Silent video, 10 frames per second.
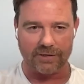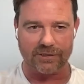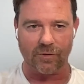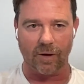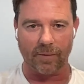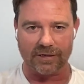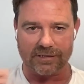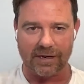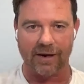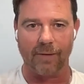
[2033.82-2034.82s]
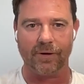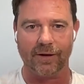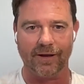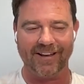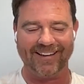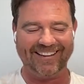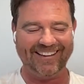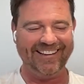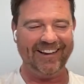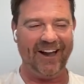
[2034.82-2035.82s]
do. I'm going to set up a,
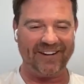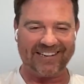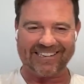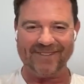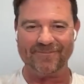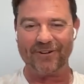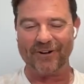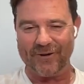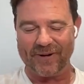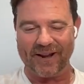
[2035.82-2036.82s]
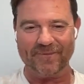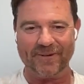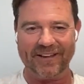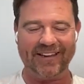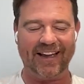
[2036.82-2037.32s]
I'm going to set up a recruitment company,